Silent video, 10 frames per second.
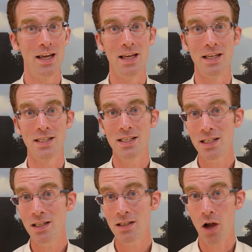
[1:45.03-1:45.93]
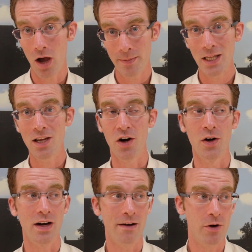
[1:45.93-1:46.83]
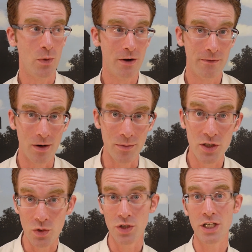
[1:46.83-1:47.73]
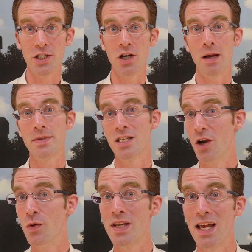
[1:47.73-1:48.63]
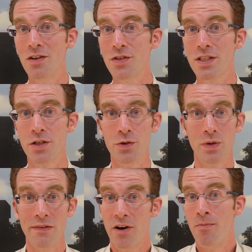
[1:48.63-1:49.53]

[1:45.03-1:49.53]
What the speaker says: is still commonly heard everywhere from sushi shops to hotels to even